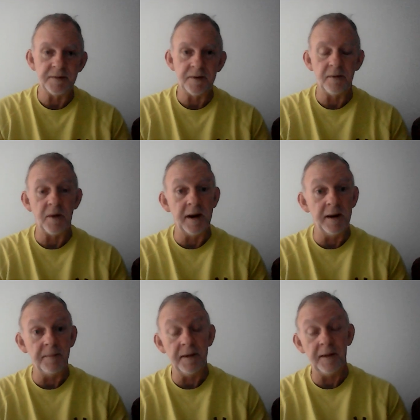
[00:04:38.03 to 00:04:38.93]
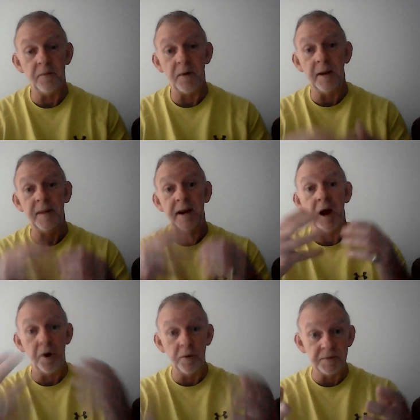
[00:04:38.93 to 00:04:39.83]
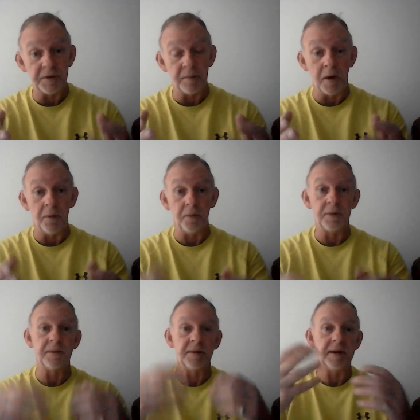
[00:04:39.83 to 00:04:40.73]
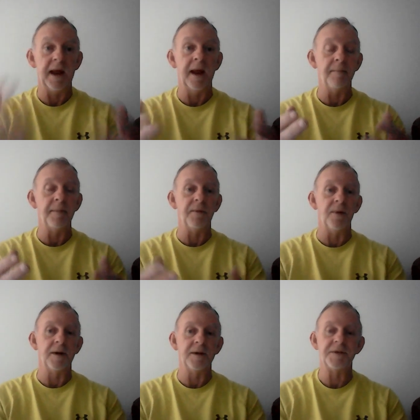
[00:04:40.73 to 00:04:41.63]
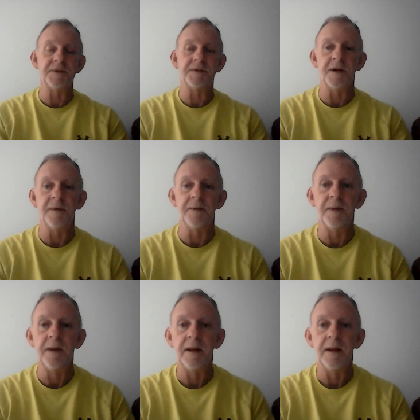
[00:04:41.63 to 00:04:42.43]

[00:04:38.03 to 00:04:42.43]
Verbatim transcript: or what I'm what I'm in hopes to mold can't be rushed. So